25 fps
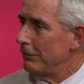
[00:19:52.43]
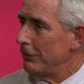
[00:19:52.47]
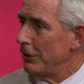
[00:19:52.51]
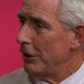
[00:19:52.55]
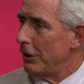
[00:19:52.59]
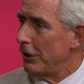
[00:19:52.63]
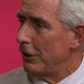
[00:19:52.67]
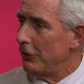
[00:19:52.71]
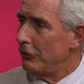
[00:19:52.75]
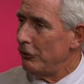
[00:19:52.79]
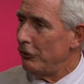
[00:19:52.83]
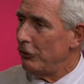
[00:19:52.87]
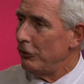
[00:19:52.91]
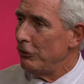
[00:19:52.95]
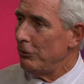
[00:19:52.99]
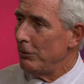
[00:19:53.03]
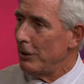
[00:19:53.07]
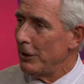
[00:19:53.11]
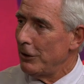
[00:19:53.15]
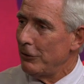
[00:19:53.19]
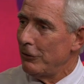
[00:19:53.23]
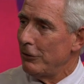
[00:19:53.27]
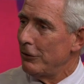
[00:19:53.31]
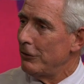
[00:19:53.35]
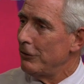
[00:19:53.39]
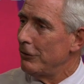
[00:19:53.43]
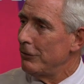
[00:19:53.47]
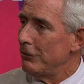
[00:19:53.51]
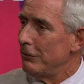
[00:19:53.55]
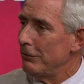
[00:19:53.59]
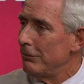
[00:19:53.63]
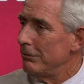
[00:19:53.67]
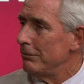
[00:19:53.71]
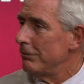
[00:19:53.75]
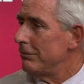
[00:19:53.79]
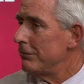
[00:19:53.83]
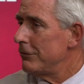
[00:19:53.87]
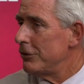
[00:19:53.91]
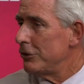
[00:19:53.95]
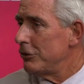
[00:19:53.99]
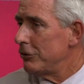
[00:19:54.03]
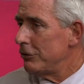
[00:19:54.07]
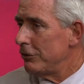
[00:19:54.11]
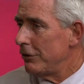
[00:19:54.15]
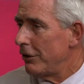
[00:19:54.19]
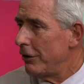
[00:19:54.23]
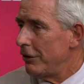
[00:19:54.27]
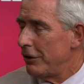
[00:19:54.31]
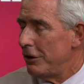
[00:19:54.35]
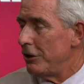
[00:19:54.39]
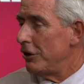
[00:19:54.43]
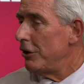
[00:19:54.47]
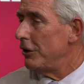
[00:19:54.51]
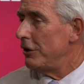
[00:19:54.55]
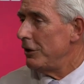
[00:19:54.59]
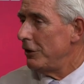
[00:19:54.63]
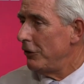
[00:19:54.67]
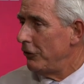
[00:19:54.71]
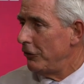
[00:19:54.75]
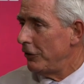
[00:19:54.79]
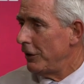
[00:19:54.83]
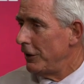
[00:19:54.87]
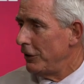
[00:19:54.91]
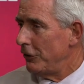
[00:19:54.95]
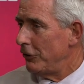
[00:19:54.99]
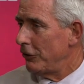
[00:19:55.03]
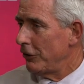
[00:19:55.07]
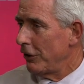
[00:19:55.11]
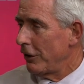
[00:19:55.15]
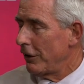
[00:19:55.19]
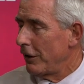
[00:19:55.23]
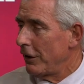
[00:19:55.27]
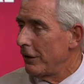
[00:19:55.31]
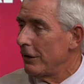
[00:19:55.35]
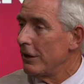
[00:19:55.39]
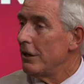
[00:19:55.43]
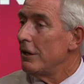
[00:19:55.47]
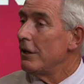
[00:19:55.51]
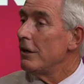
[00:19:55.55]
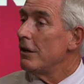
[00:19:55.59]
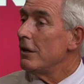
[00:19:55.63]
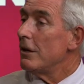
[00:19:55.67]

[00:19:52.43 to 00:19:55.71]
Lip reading: you know, 230 seats on it.